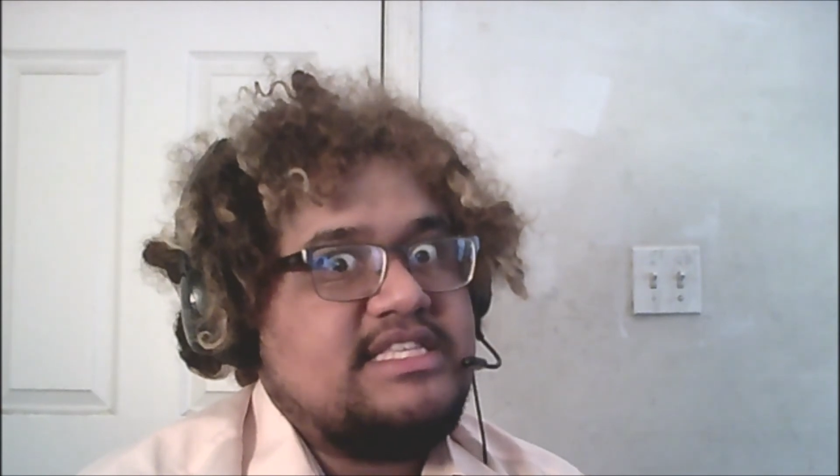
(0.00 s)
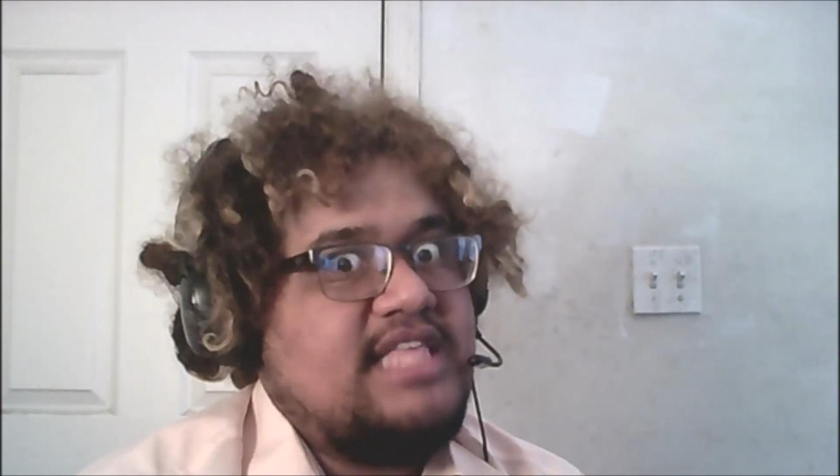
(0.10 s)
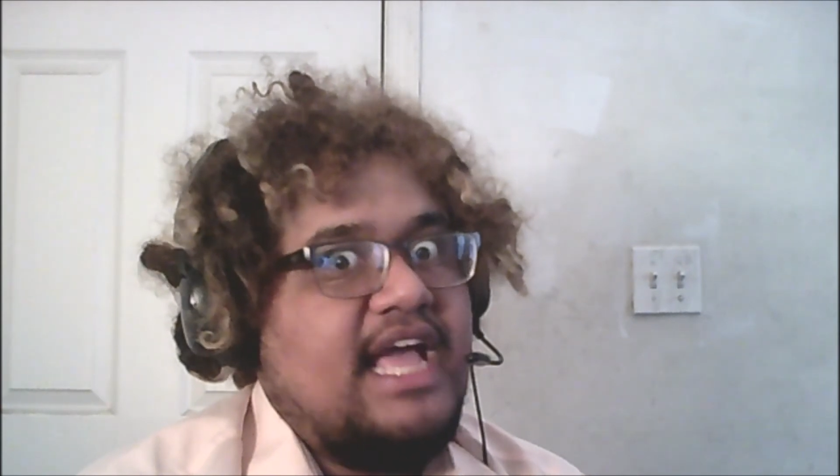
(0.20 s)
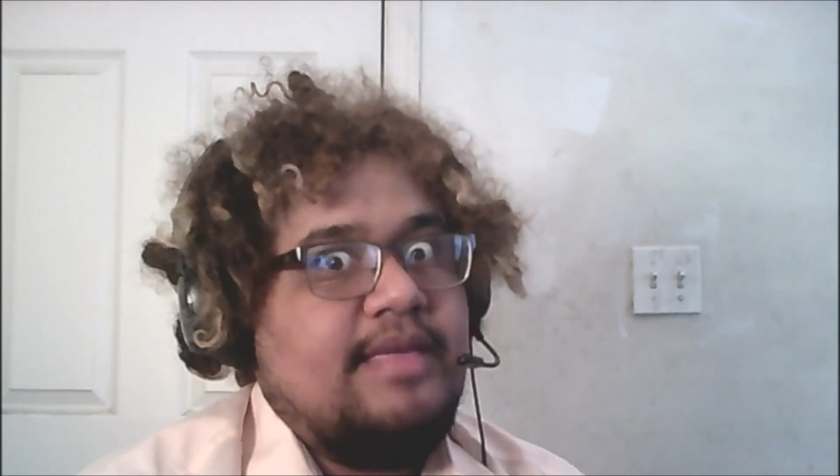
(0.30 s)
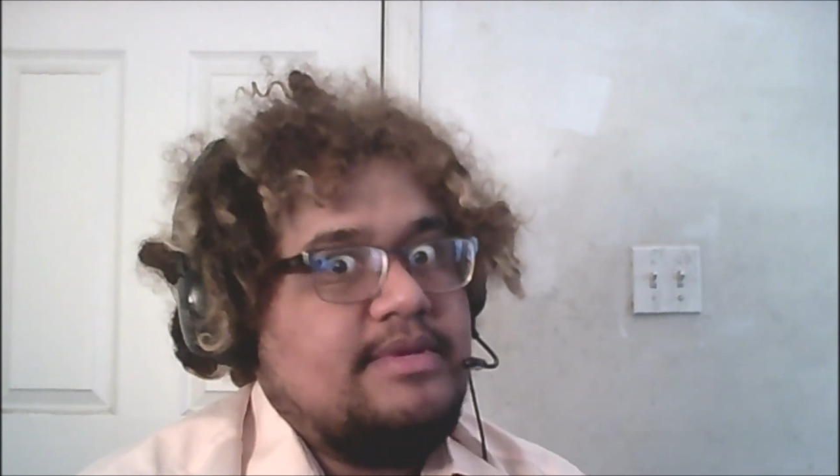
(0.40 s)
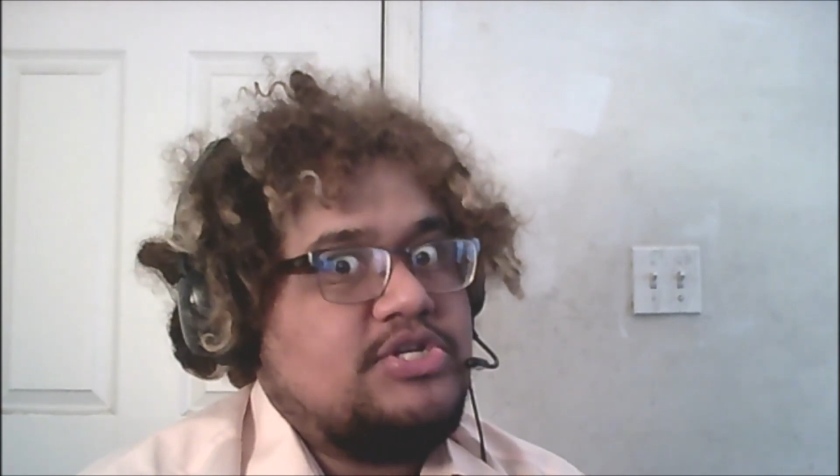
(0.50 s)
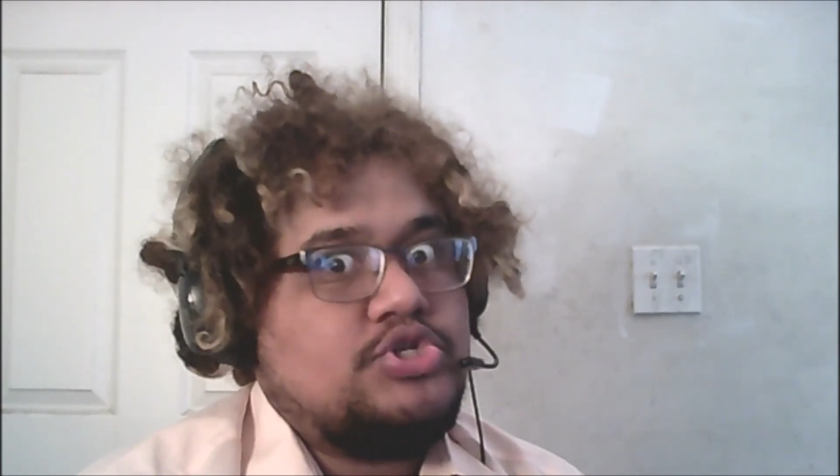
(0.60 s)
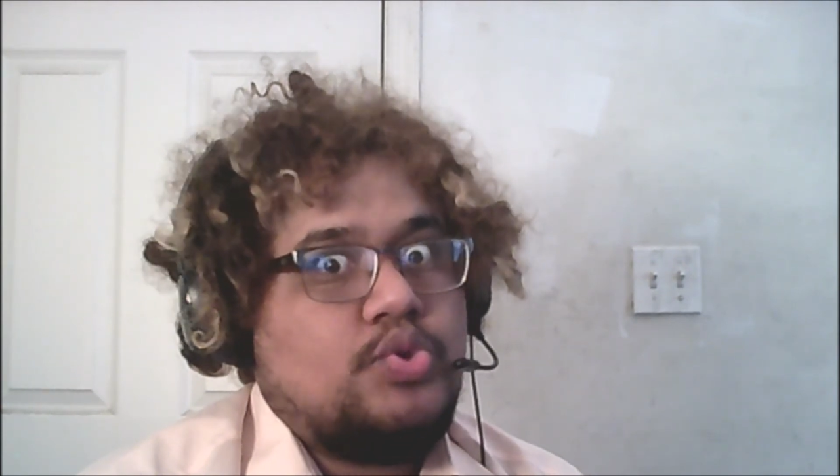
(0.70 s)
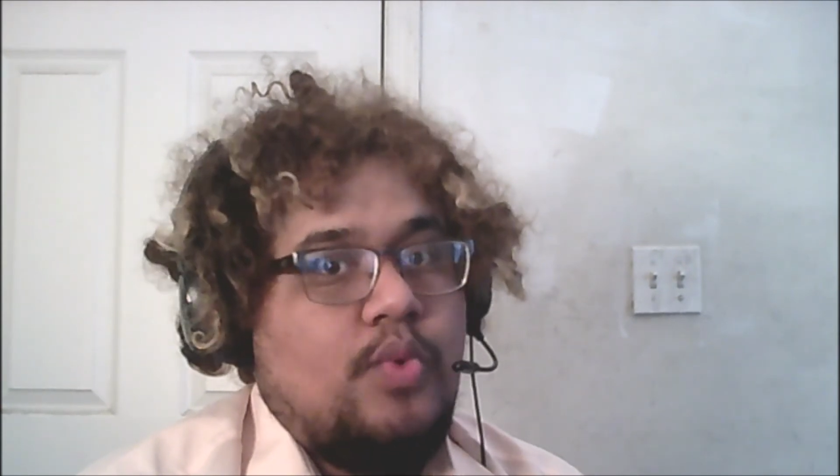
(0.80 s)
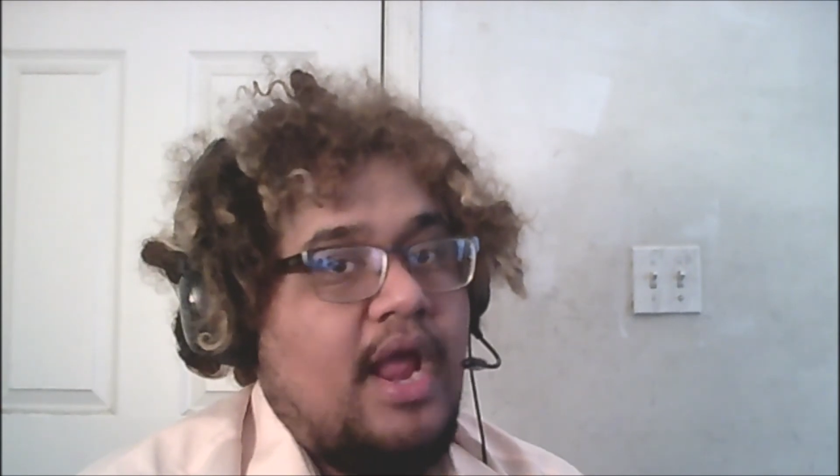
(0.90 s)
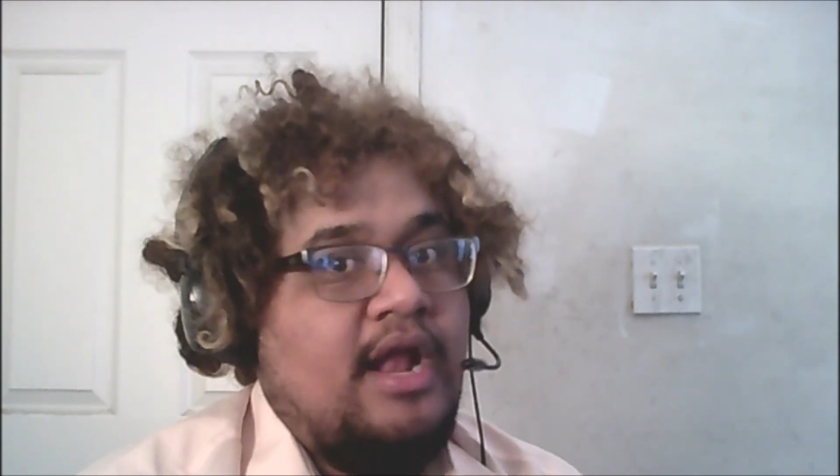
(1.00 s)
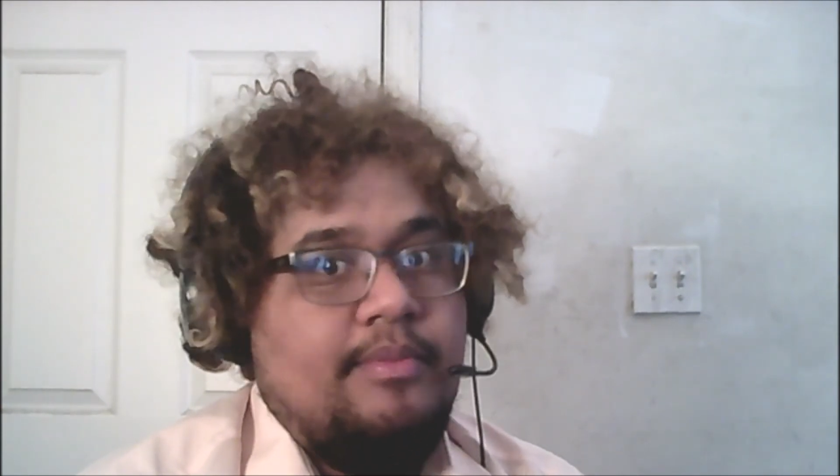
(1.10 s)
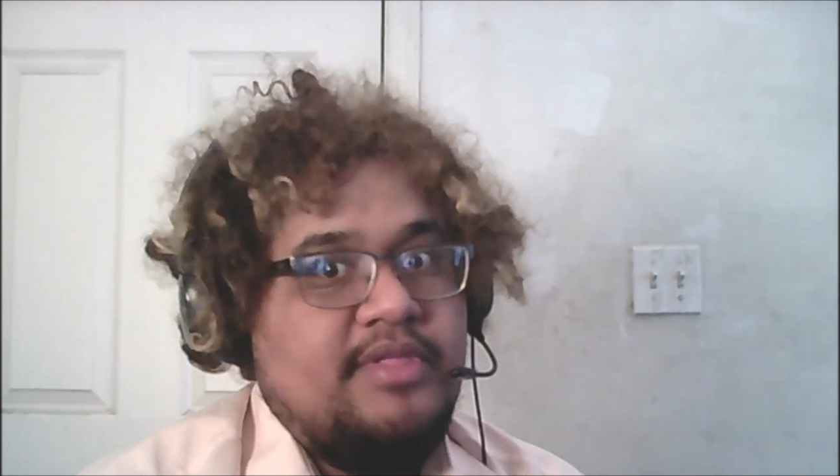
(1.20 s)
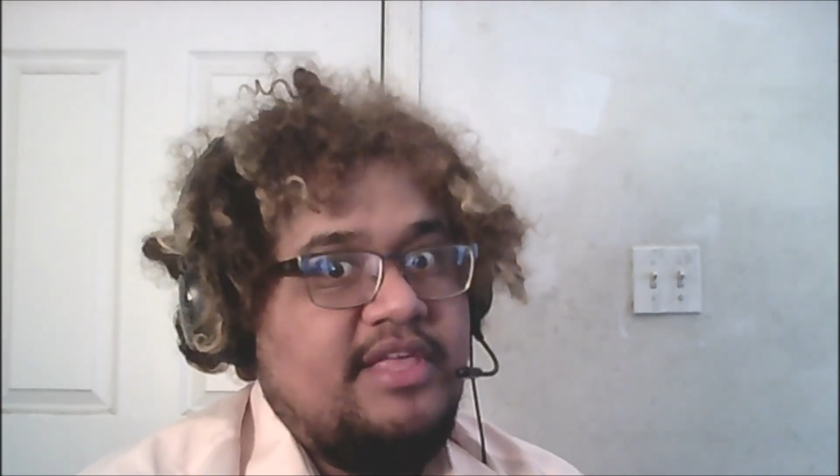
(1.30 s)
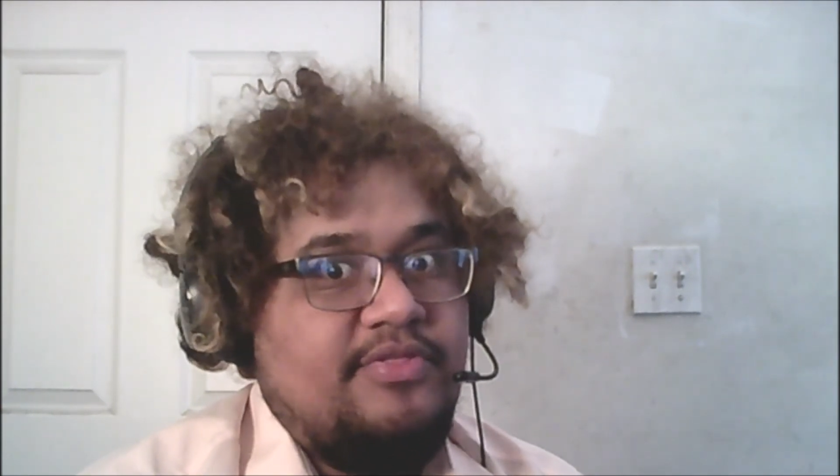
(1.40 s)
that can be straight up
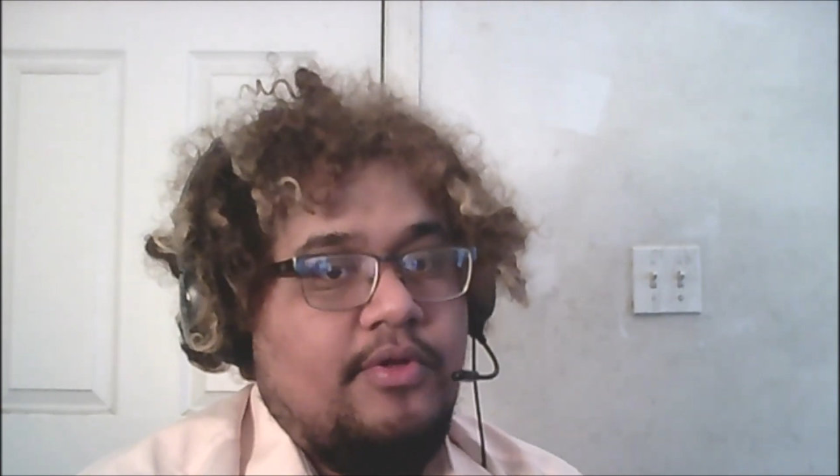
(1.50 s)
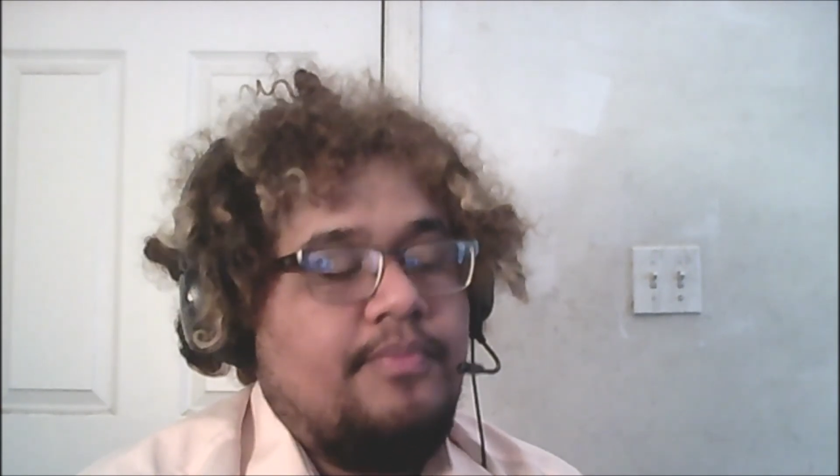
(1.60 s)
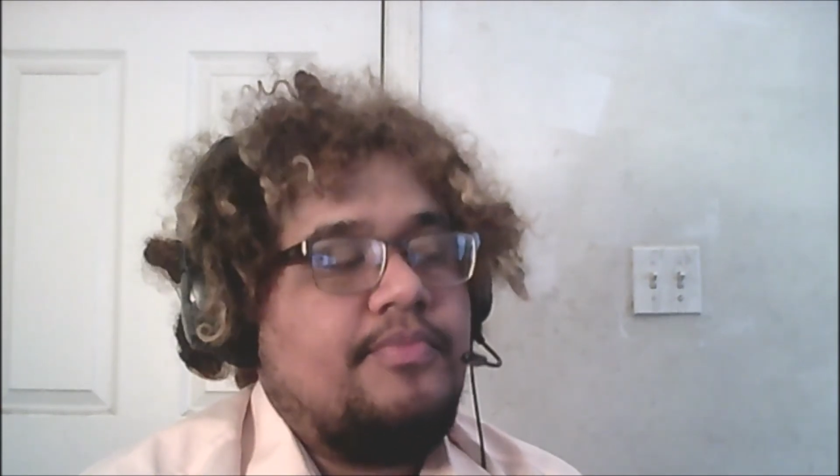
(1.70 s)
lethal.